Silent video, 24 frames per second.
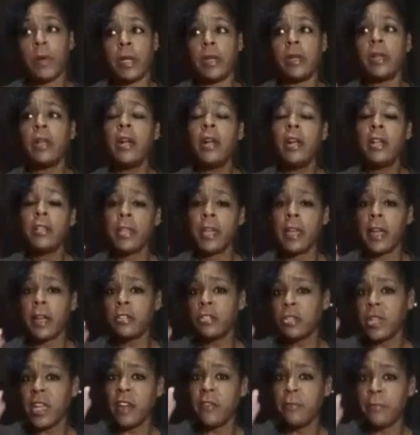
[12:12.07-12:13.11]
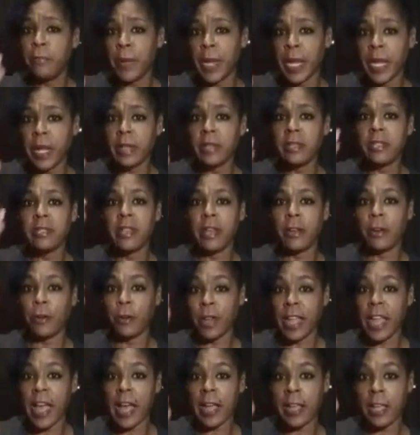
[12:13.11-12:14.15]
But they actually have bands that
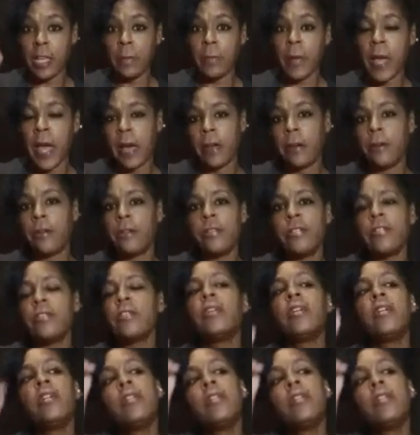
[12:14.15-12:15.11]
are khaki patterned.